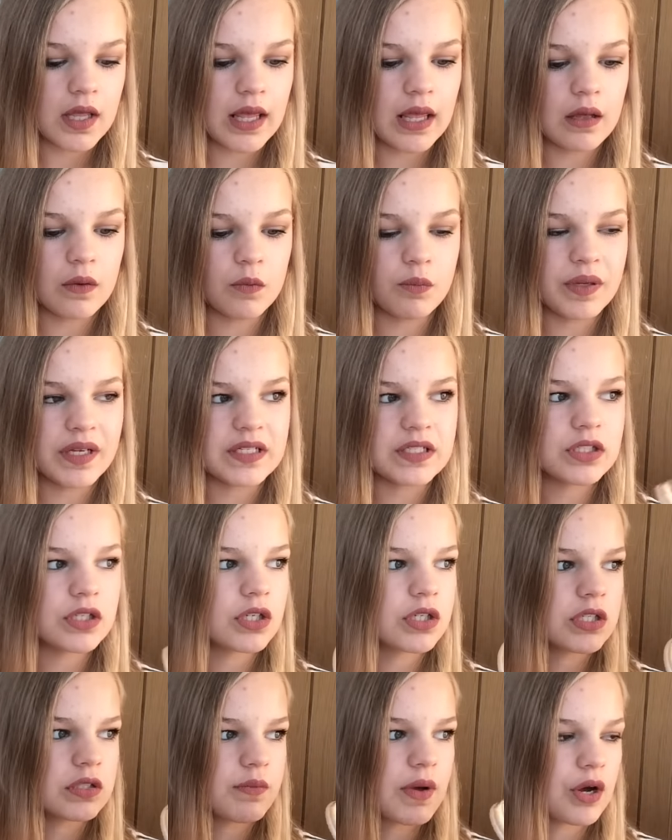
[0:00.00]
it will be as
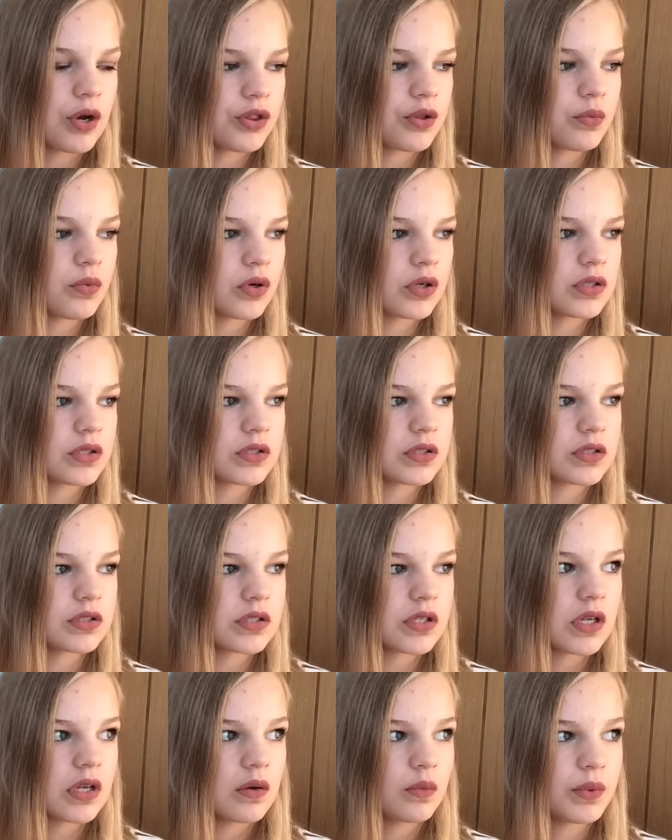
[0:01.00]
good as my other
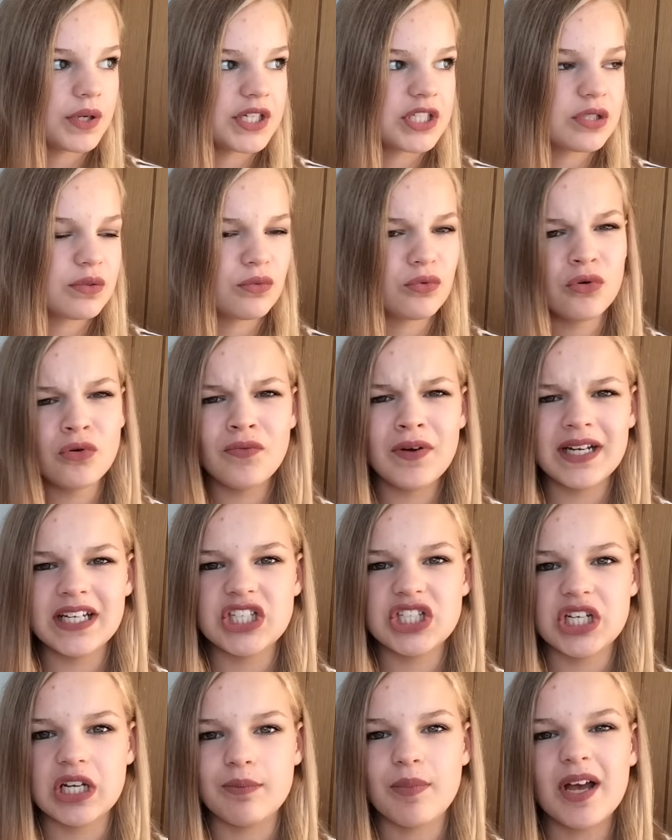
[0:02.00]
ones, which are all really
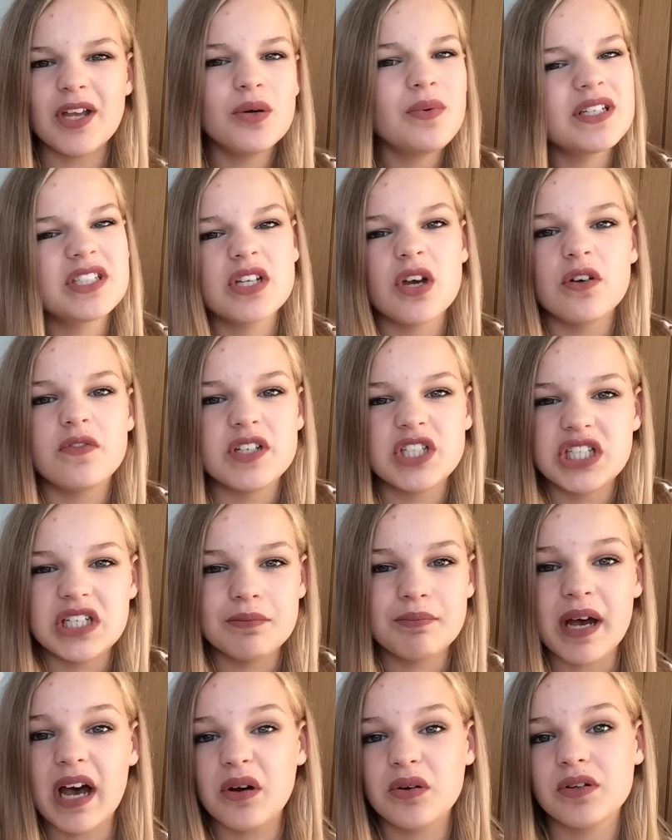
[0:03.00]
cheap. I always go for
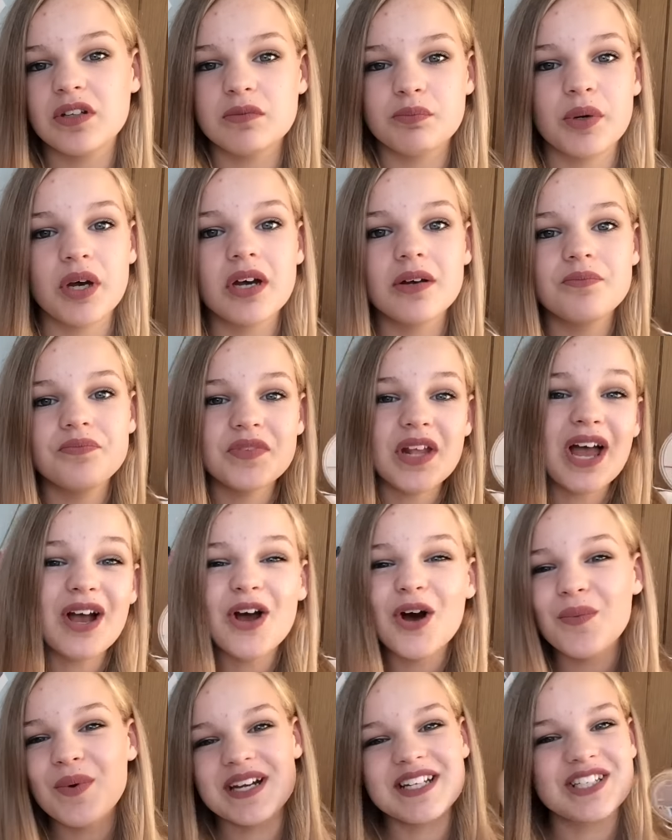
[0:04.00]
cheap powders, but I
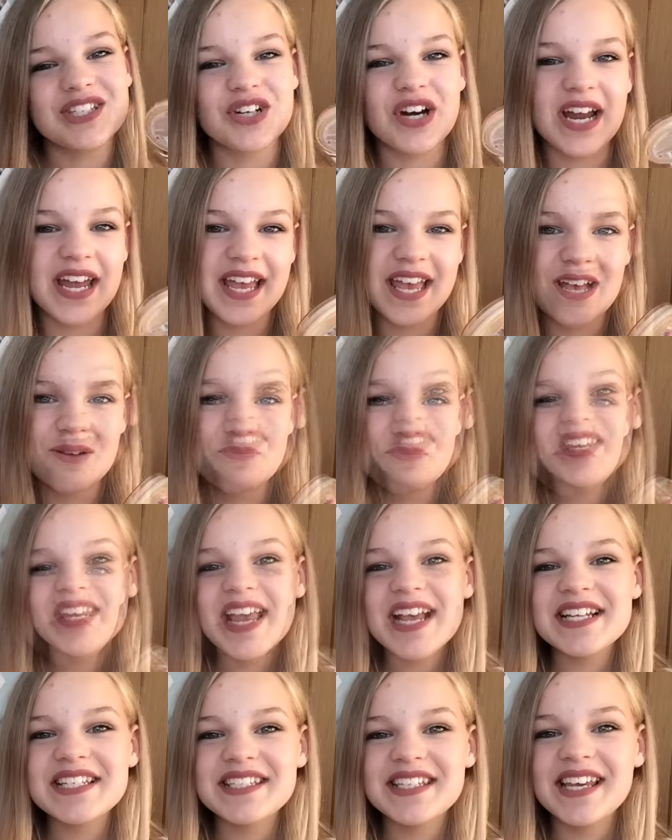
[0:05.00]
can't wait to try it again. Okay, the
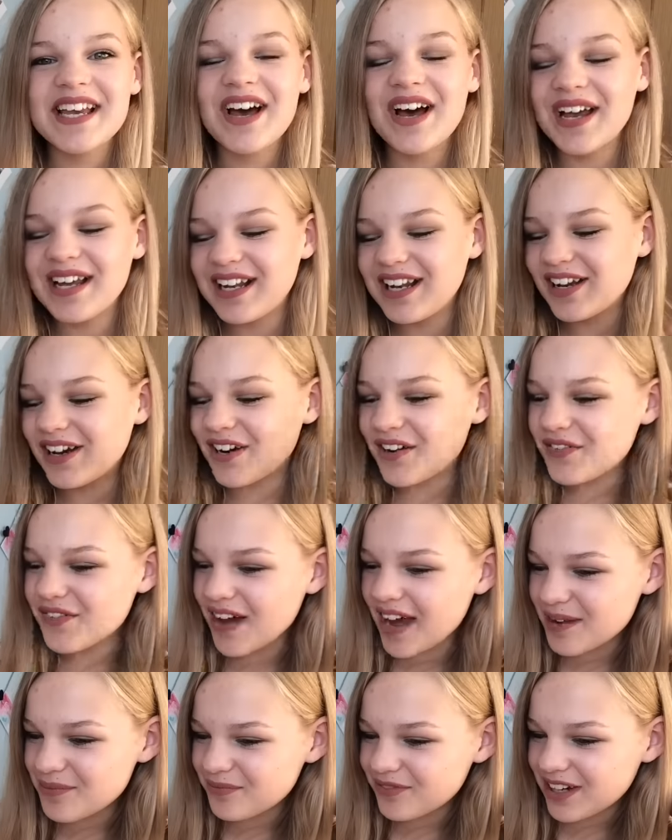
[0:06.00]
next thing I love,
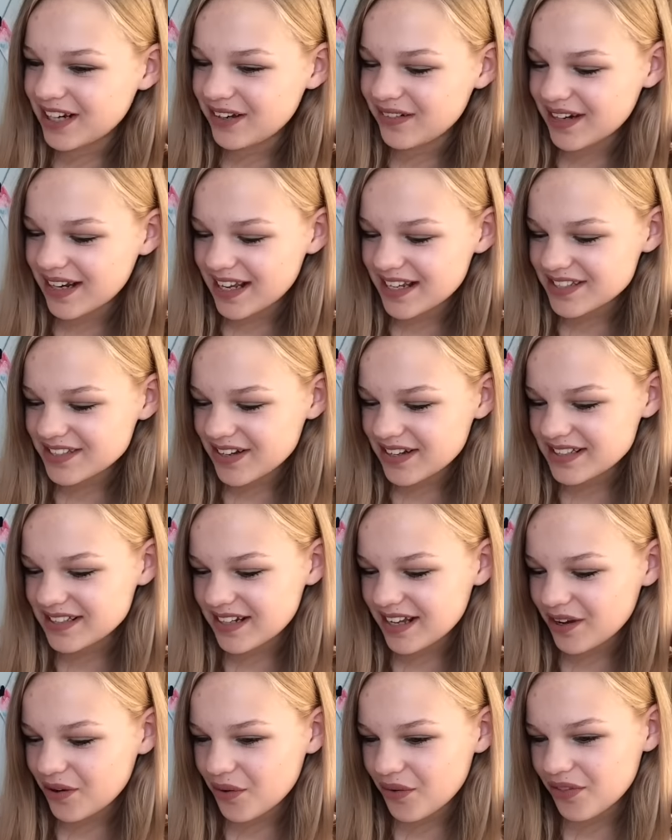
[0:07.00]
I'm really, really
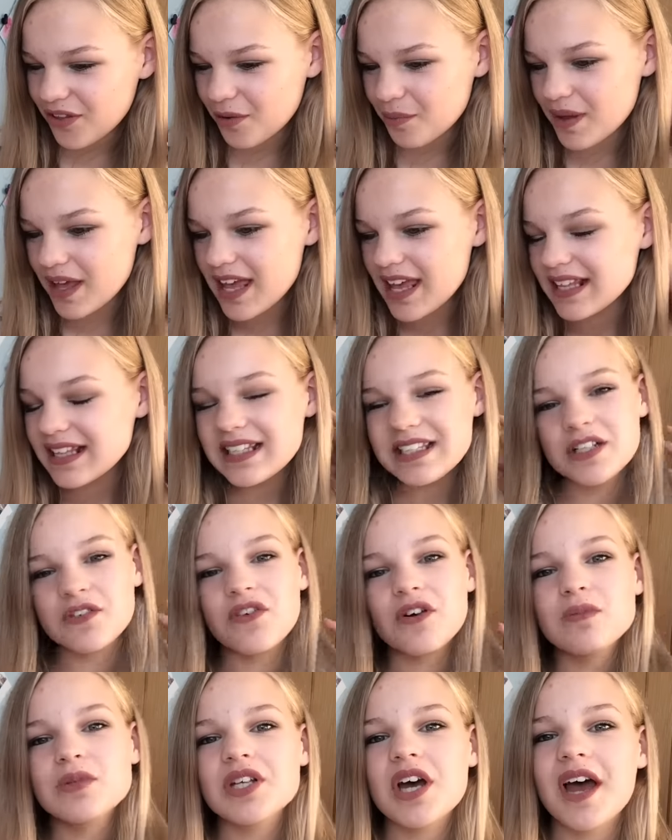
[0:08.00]
excited I got them. These are
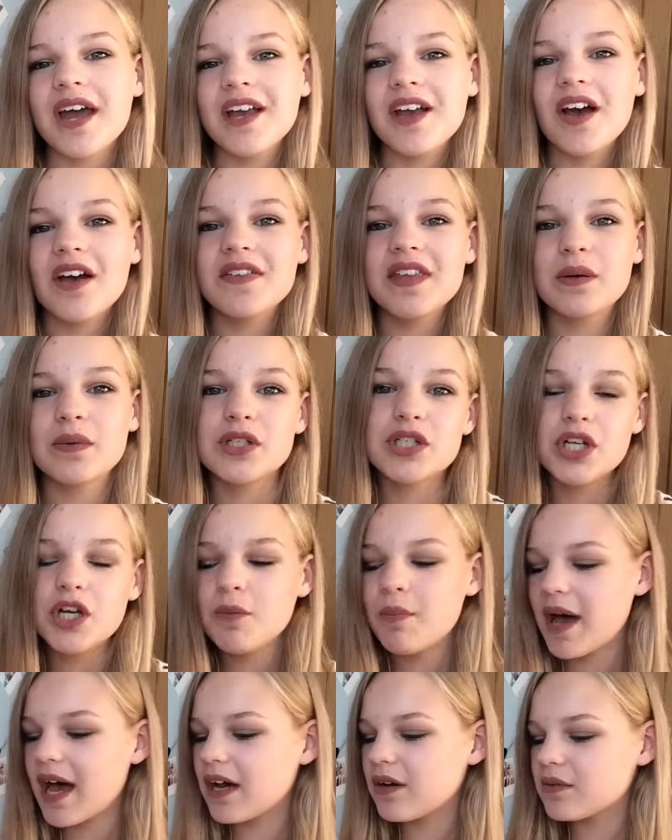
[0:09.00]
from Tiger and they were
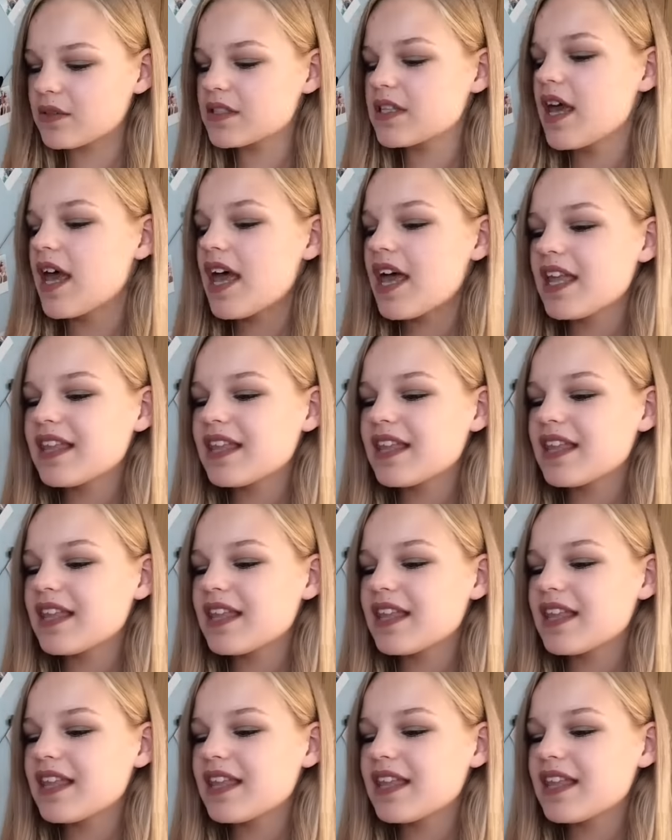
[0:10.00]
£2.